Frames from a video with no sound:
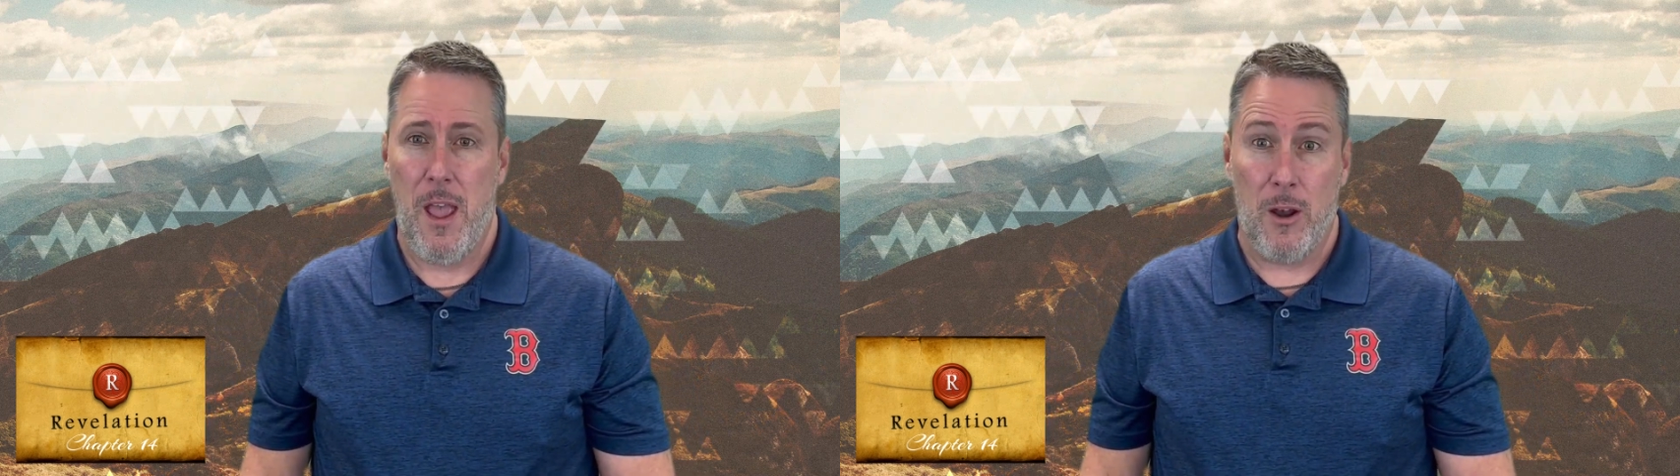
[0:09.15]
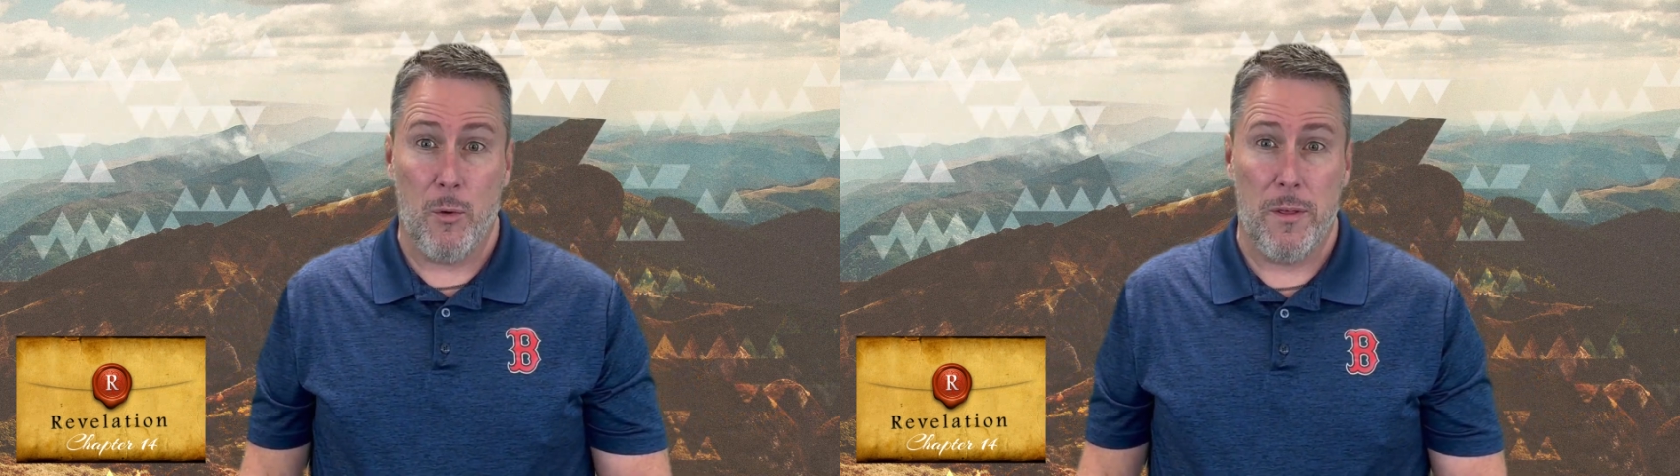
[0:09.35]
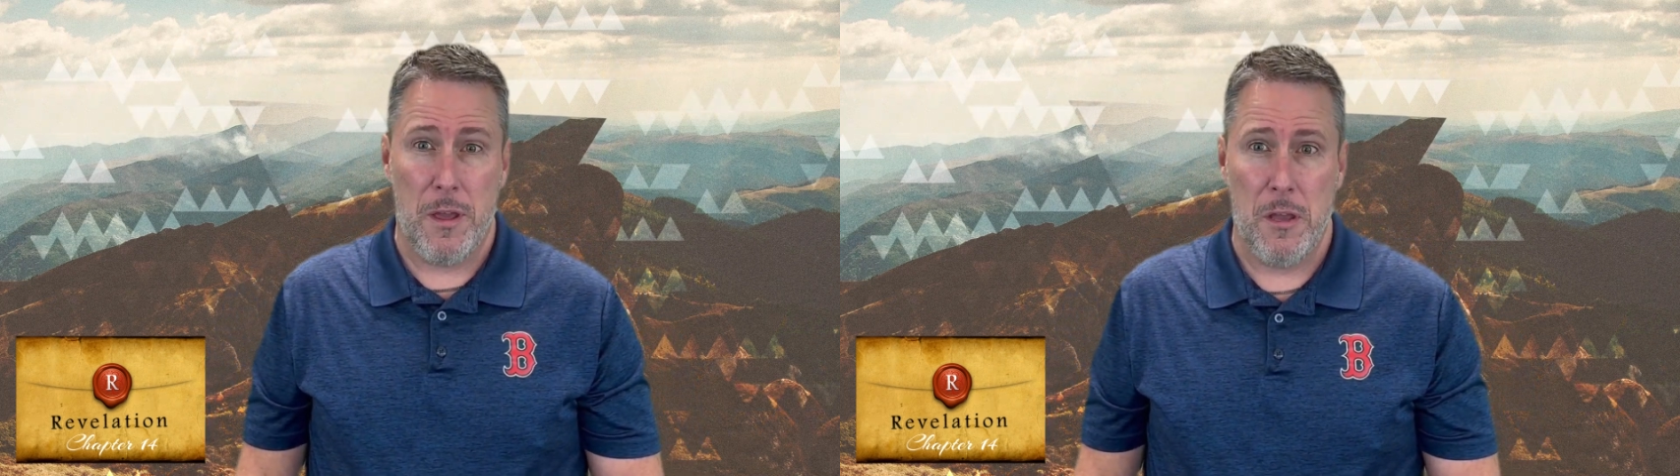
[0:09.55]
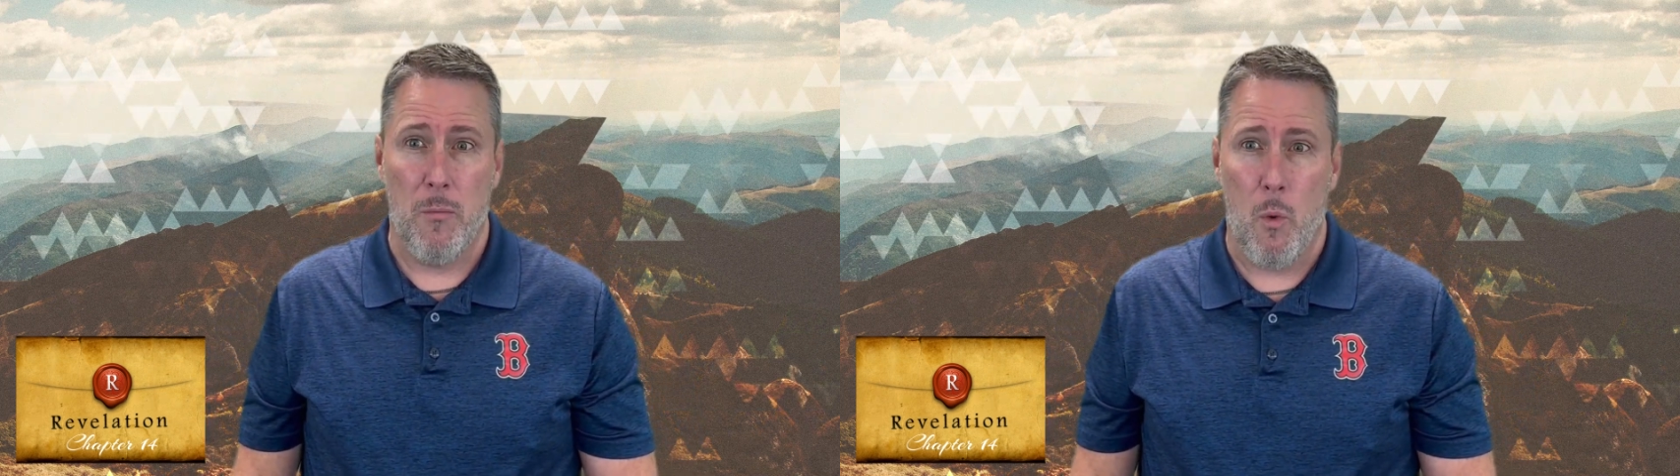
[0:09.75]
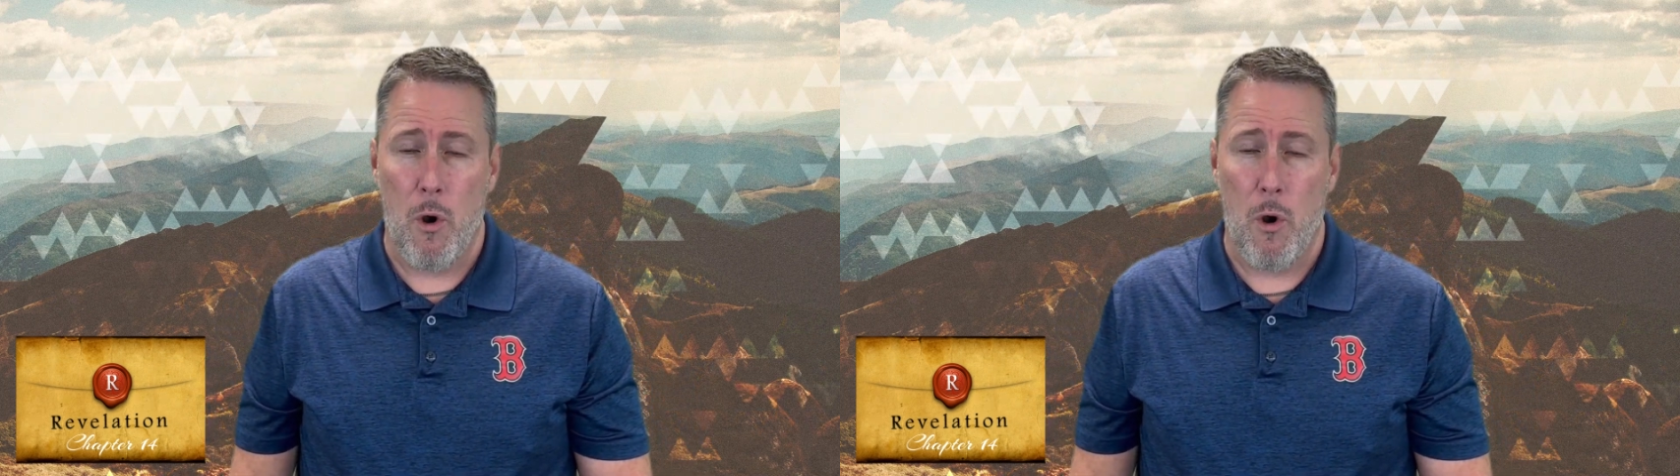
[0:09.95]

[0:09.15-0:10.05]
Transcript: and with him